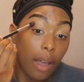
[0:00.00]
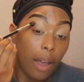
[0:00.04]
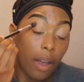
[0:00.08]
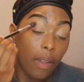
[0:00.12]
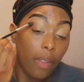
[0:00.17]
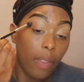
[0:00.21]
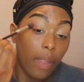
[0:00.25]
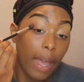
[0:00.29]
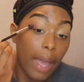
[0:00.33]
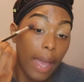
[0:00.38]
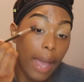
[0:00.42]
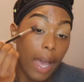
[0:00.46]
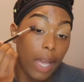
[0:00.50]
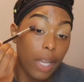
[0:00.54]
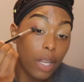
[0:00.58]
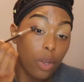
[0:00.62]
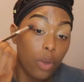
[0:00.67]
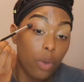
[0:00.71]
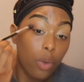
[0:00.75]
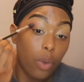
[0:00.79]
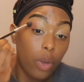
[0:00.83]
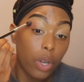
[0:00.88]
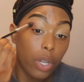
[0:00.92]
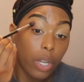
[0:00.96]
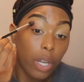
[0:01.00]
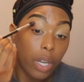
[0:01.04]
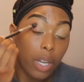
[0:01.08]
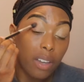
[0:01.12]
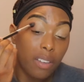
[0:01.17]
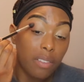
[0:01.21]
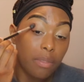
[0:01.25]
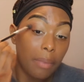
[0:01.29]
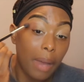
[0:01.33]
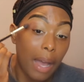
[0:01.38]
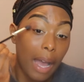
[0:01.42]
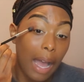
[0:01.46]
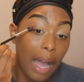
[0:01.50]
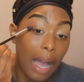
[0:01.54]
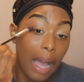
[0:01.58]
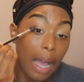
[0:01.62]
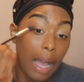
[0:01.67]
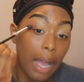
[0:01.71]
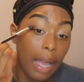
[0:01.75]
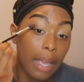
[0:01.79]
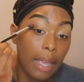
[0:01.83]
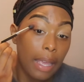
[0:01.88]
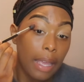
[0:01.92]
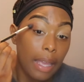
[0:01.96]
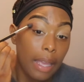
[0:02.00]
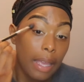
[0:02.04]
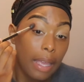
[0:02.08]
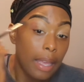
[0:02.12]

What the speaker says: on the outer corner of my eye,